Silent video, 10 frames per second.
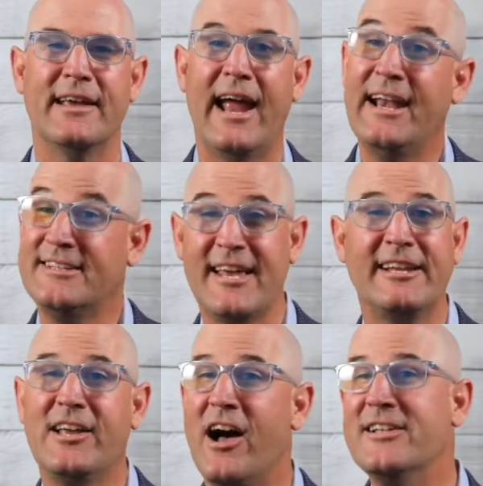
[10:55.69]
And he
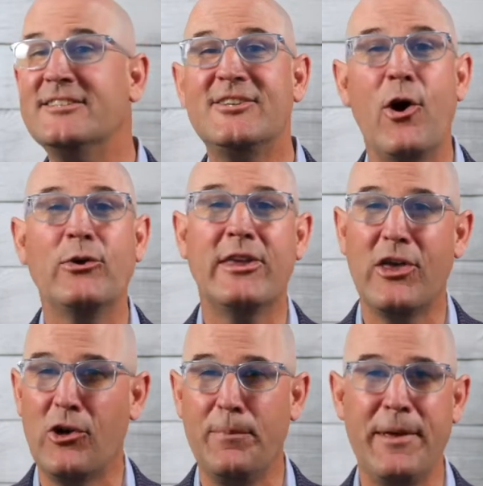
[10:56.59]
said guns don't
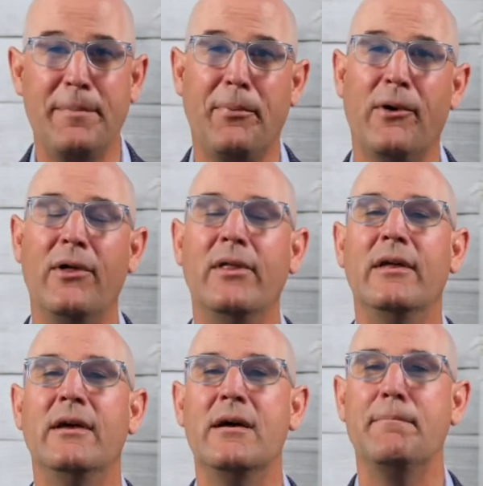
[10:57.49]
kill people,
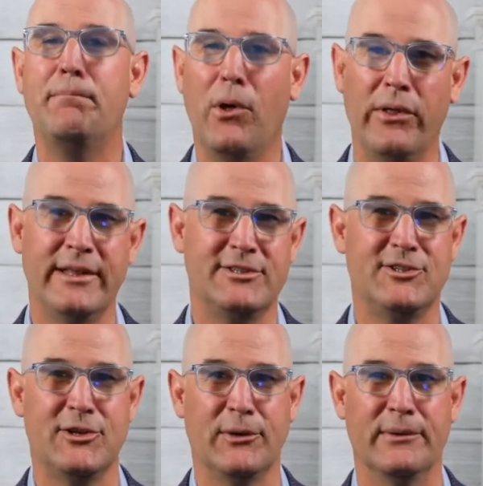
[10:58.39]
bullets
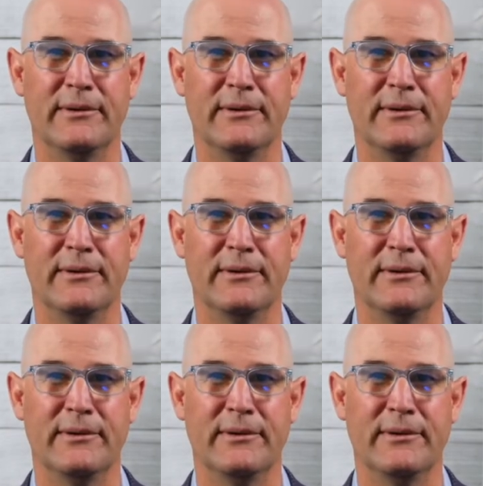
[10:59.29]
do.